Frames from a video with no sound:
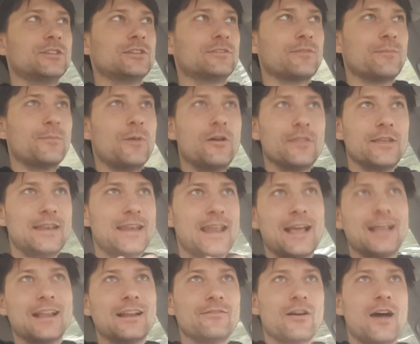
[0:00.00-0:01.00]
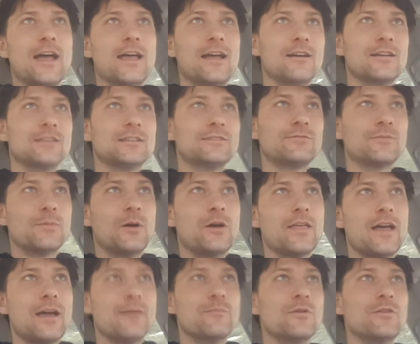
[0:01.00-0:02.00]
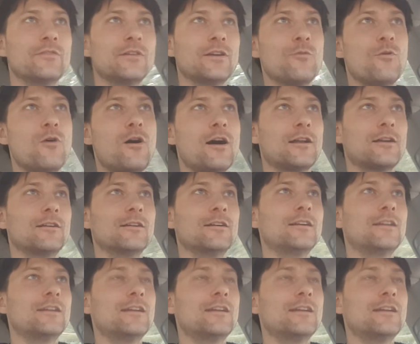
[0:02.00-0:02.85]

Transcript: just from all the negative ions from all that moving water.